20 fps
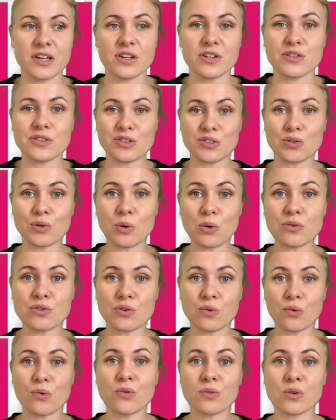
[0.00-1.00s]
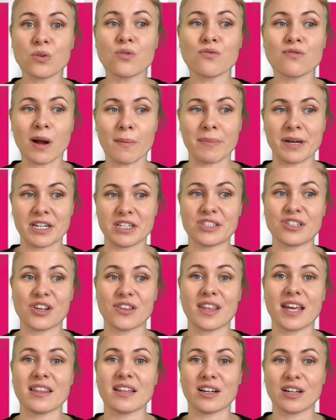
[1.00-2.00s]
Sort all your rubbish so
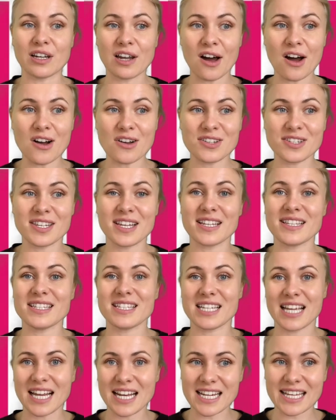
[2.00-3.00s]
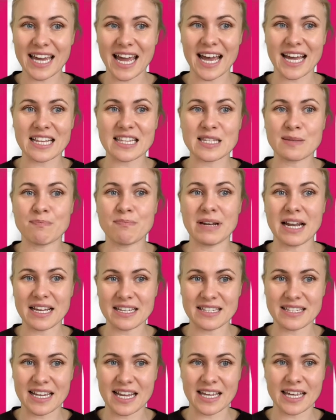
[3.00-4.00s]
that the glass, tin cans,
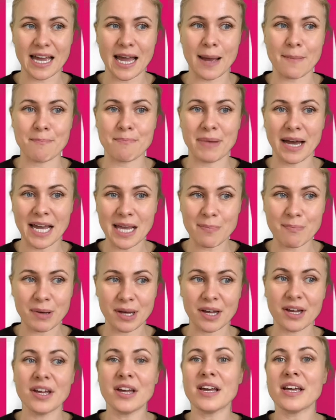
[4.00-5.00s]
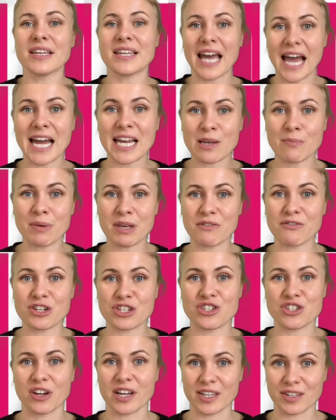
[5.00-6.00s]
plastic and paper can be
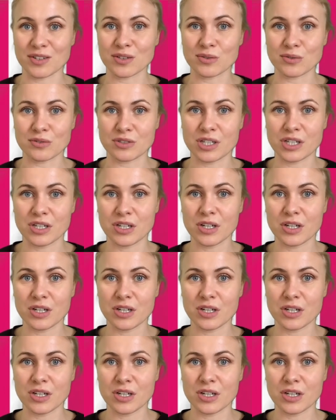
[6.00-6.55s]
recycled.